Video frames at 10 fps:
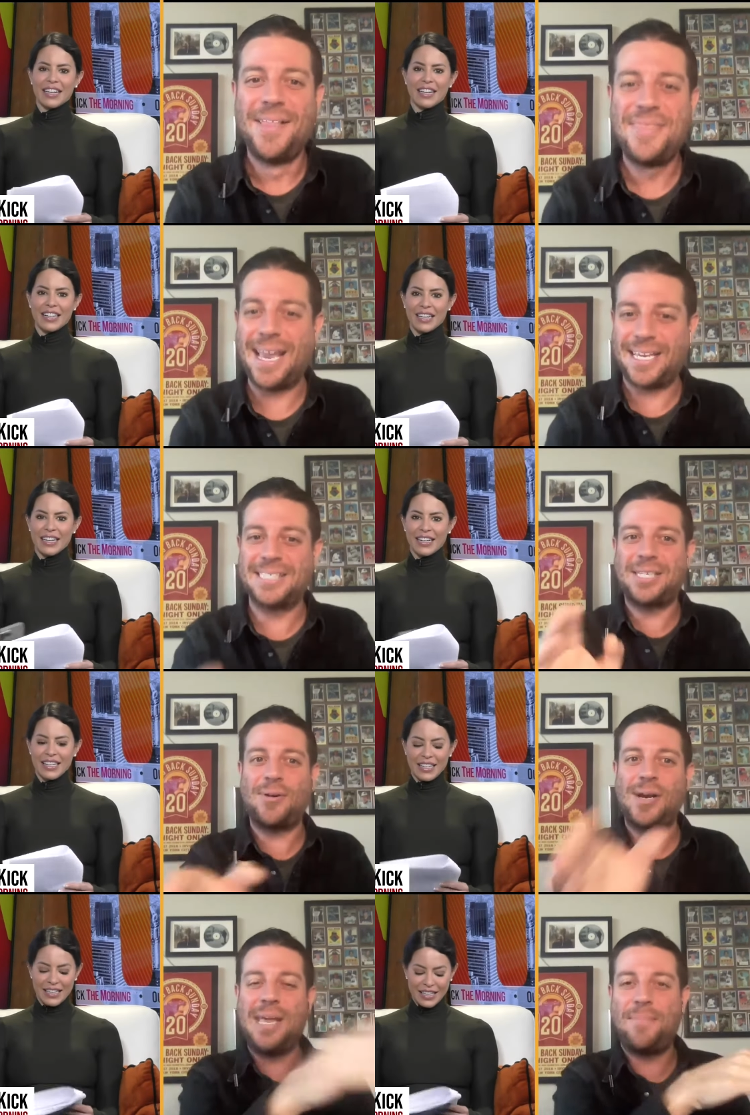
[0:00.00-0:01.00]
Speaker 1: that
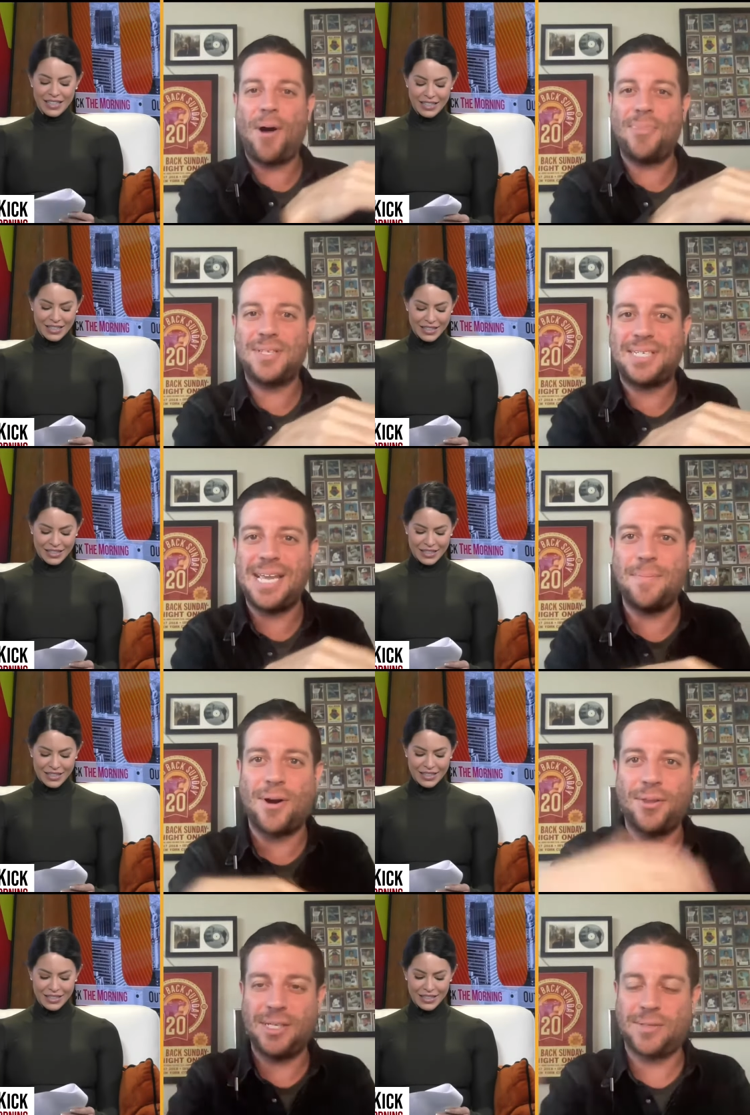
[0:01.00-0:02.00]
considering he bought the
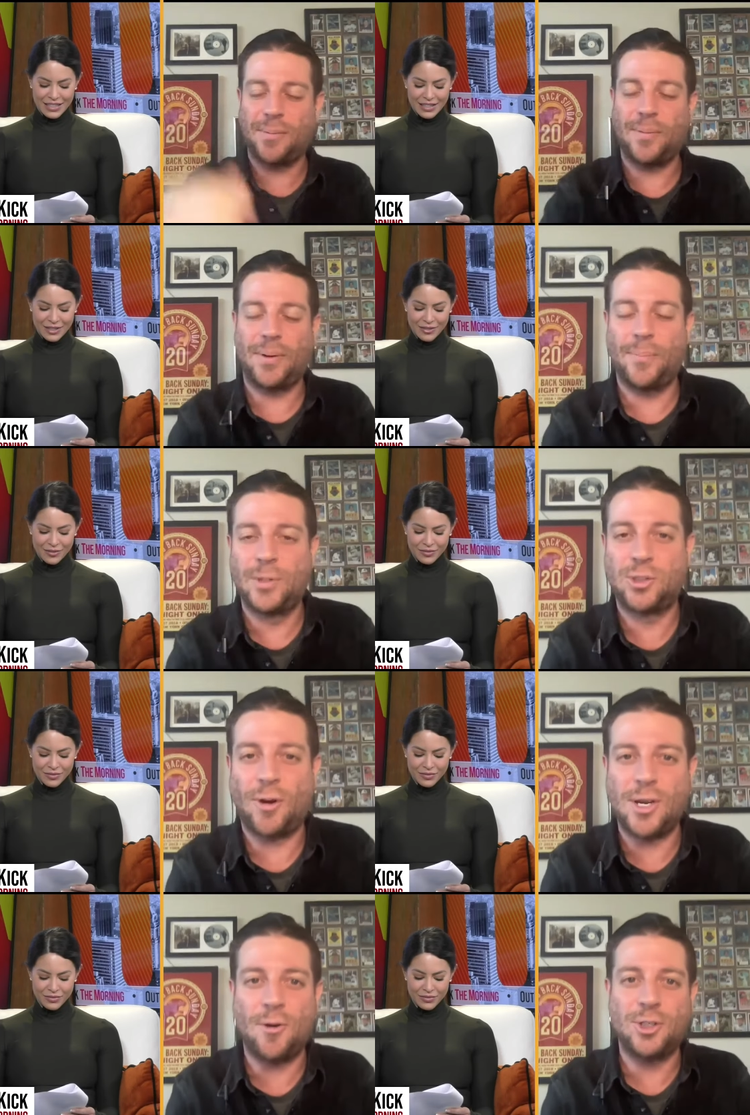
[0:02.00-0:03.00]
team, or at least a
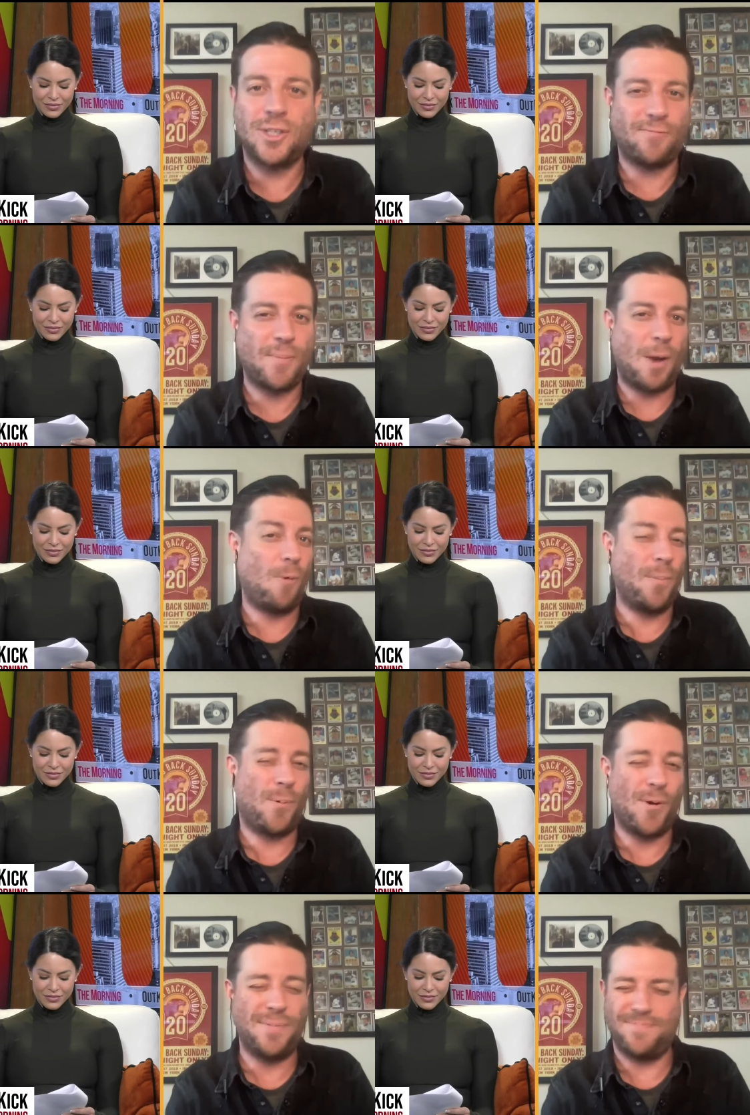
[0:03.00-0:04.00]
majority ownership for about
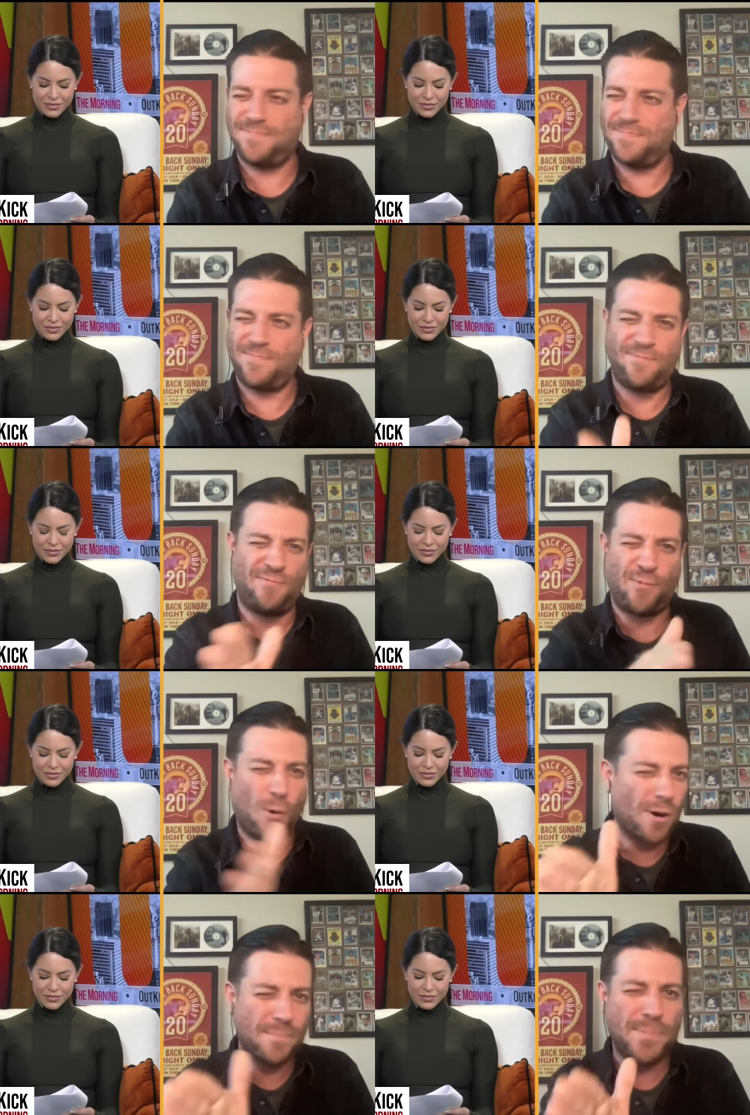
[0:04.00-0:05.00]
one point
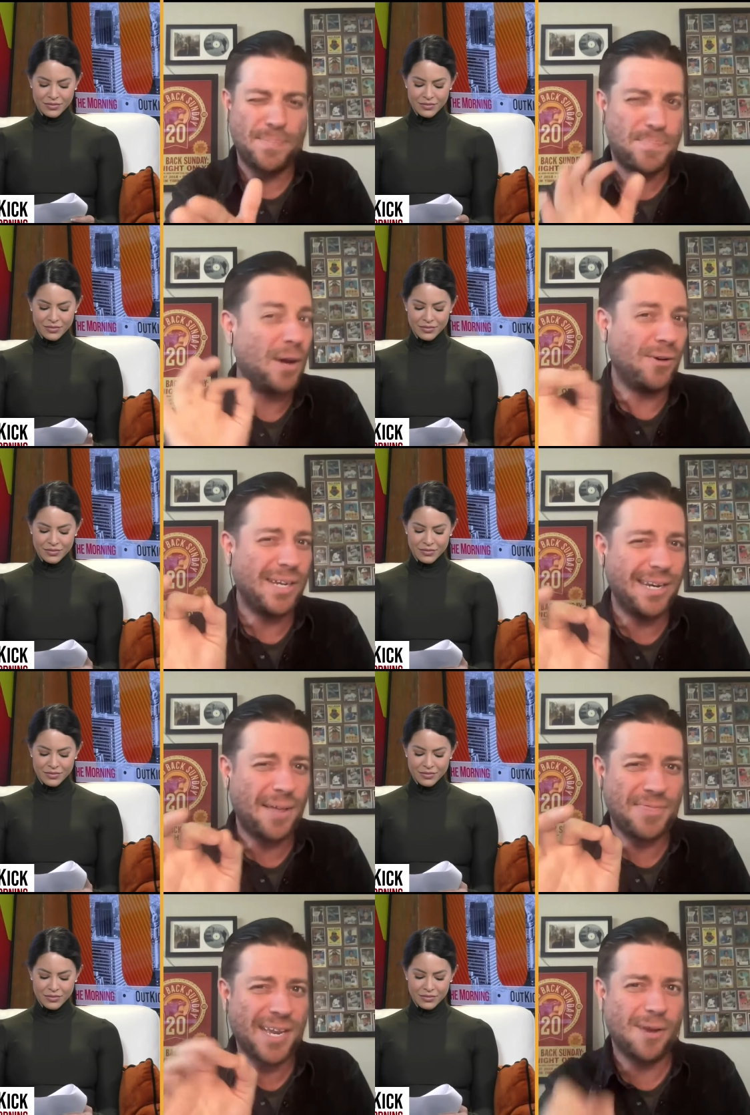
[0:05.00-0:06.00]
four billion
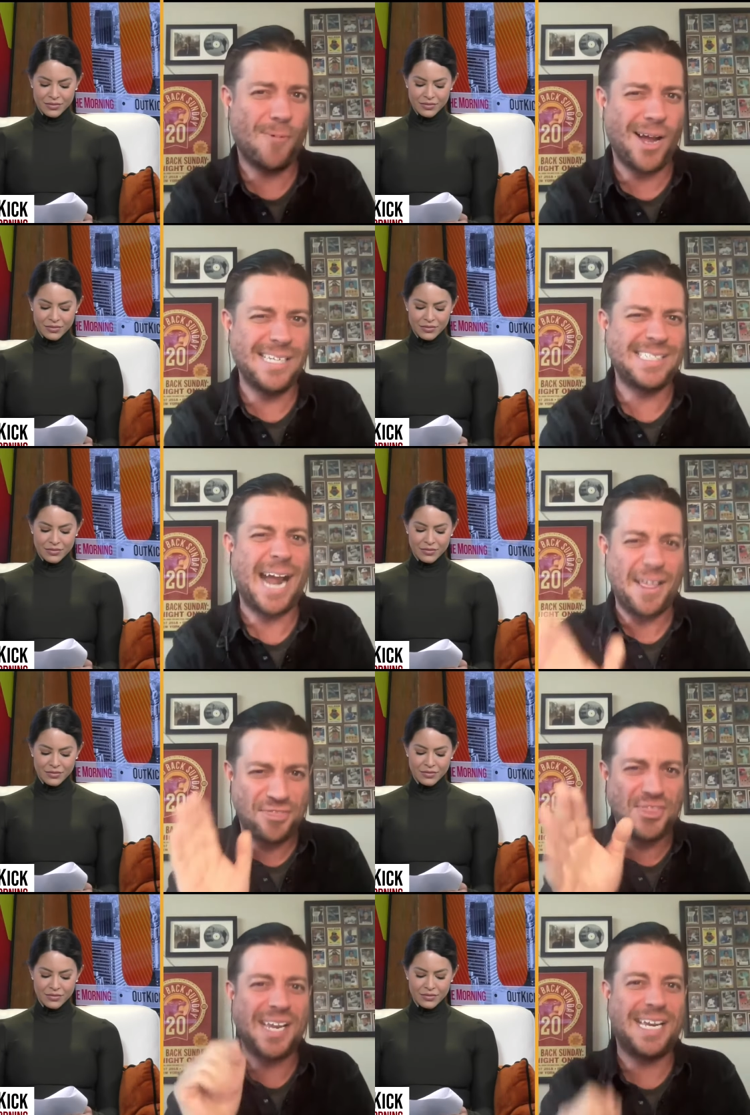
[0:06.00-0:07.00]
dollars, I think it was. I
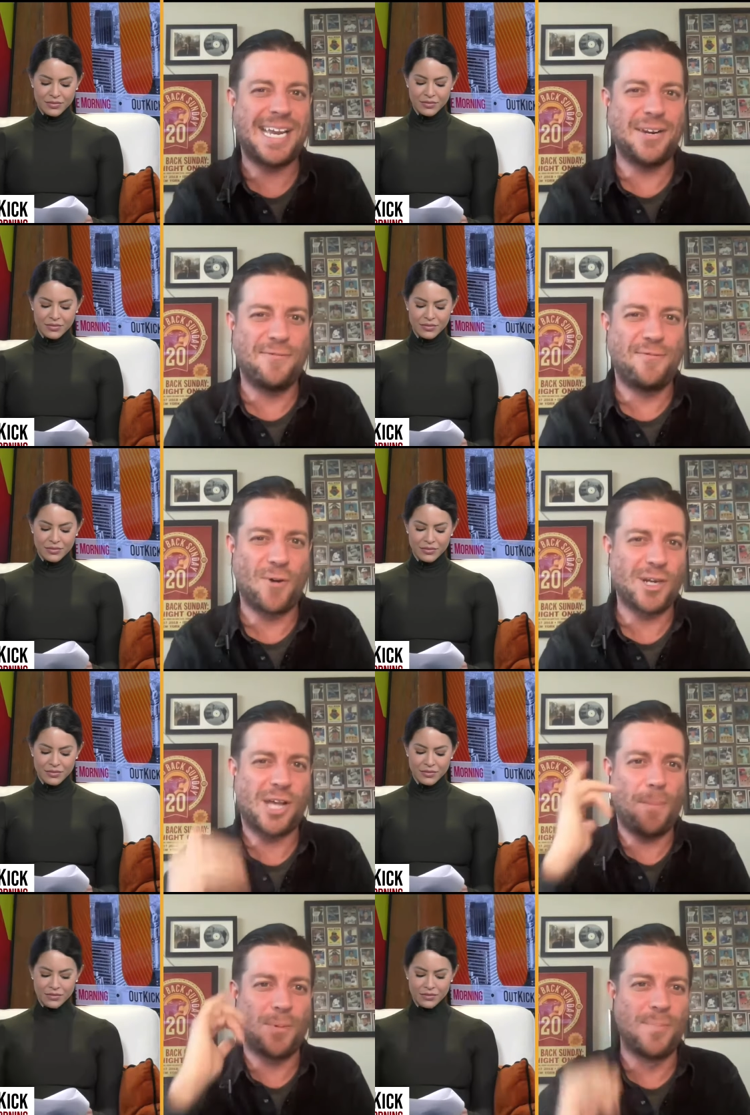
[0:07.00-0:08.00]
think he can afford a
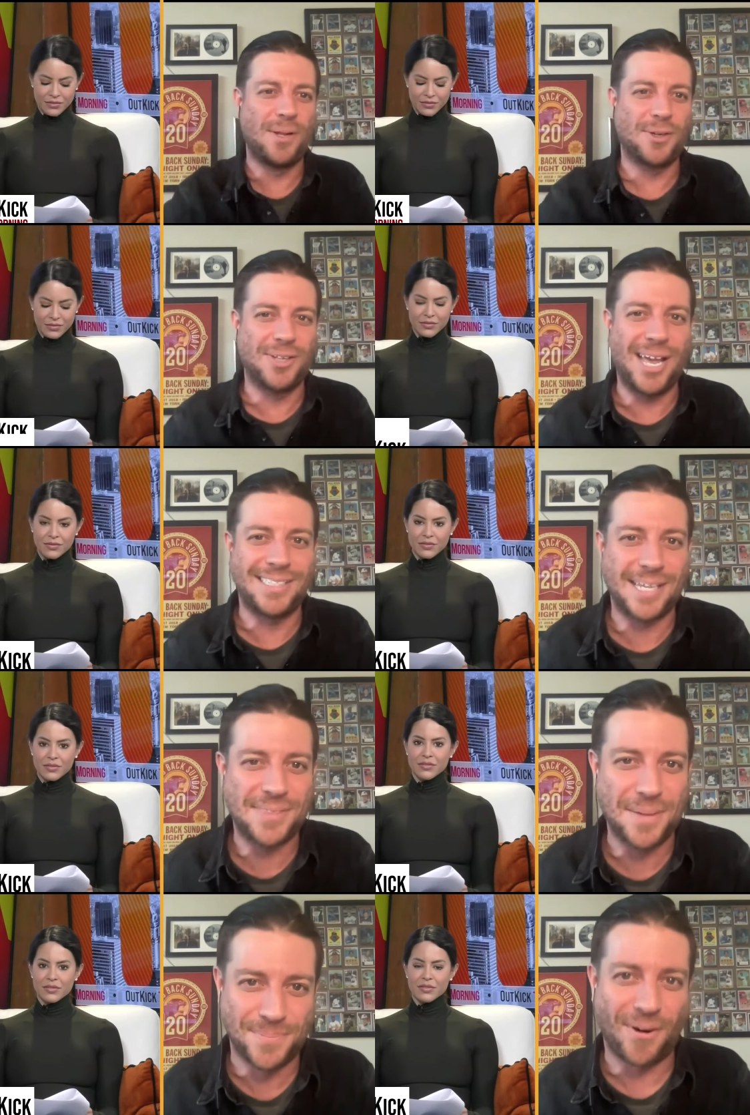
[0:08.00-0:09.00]
couple Miller Lights
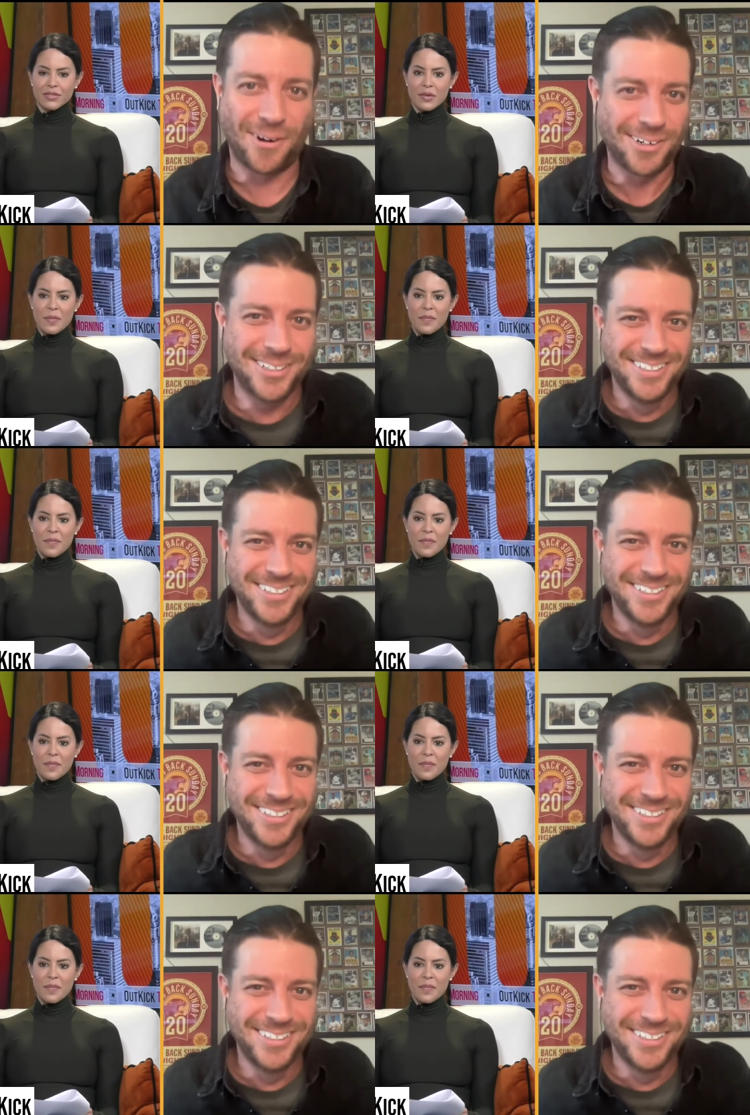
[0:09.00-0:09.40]
at that bar.